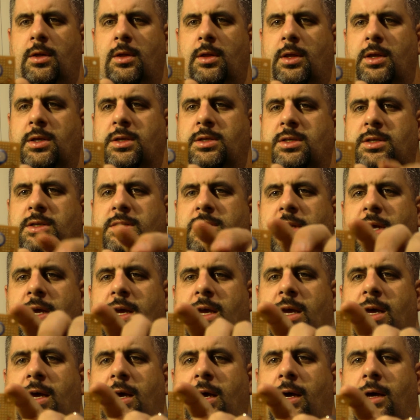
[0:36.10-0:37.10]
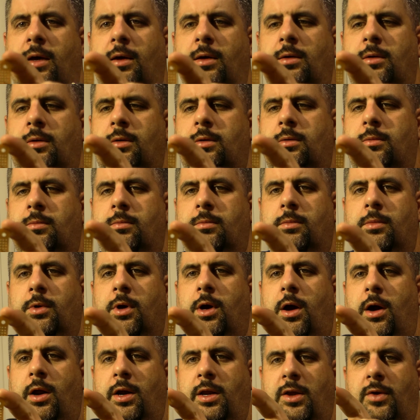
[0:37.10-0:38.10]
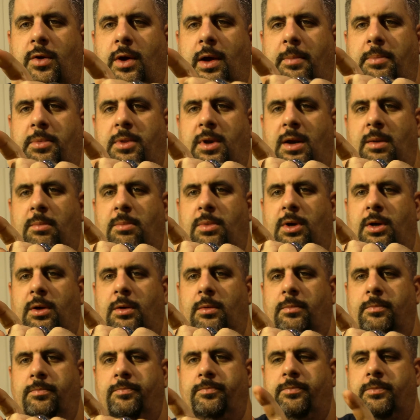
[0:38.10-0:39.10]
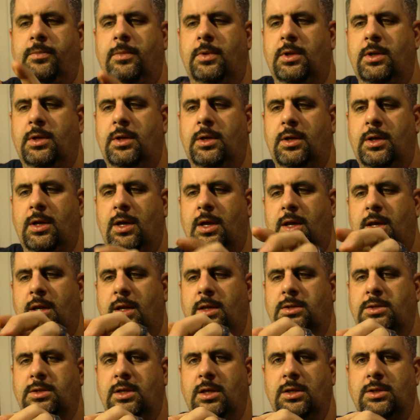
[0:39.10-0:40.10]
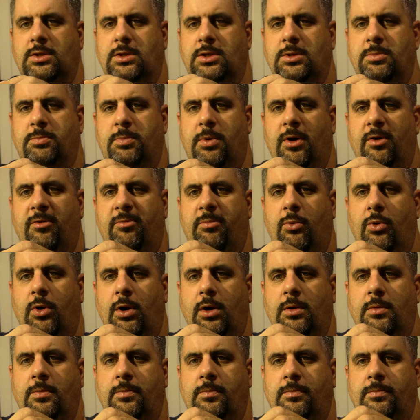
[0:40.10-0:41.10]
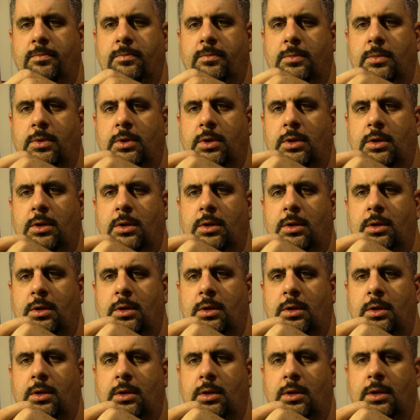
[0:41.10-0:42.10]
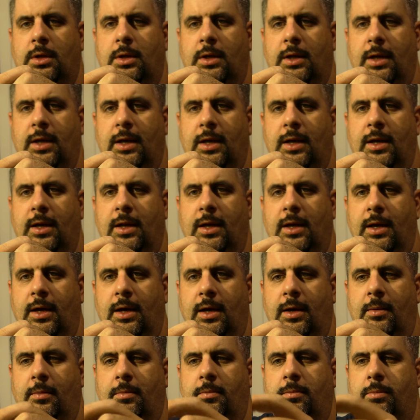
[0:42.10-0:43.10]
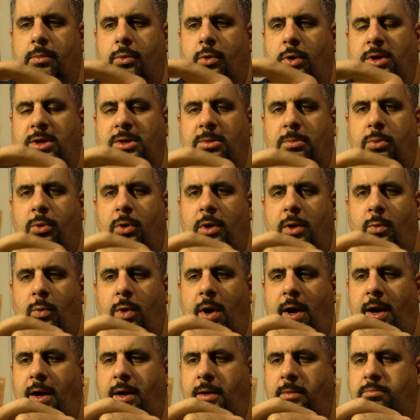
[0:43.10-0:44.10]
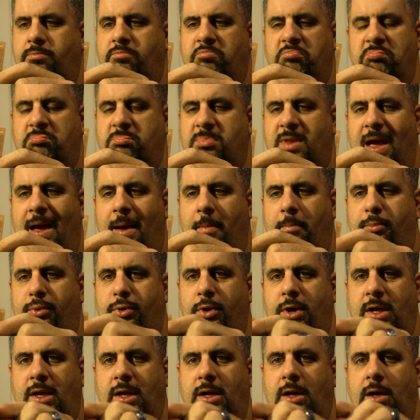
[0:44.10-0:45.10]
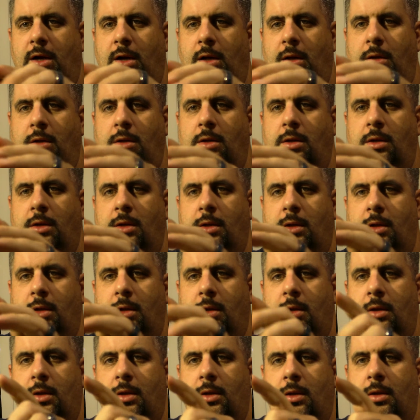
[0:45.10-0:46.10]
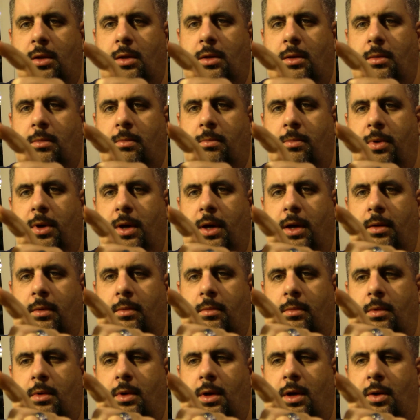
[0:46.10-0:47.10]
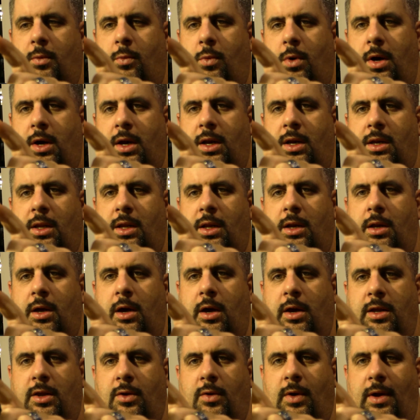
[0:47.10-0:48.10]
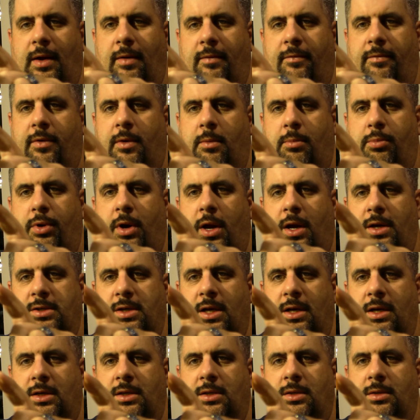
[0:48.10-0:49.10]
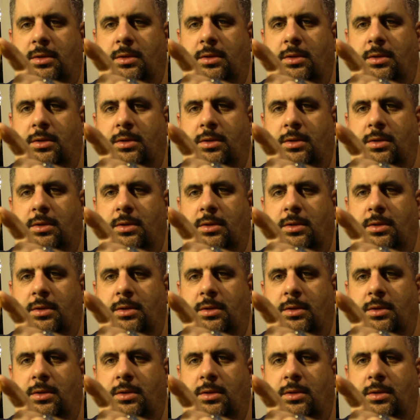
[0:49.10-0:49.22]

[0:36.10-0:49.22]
This is a audio amp that I built, and you can see it's just perf board and point-to-point wired. Not pretty at all, but I wanted a little audio amp for a project.